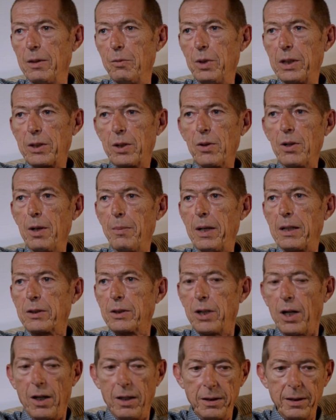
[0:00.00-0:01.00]
We're talking about
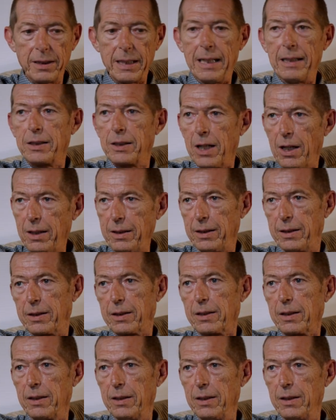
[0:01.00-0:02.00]
tons and
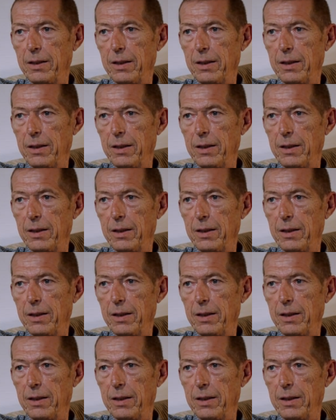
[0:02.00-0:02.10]
tons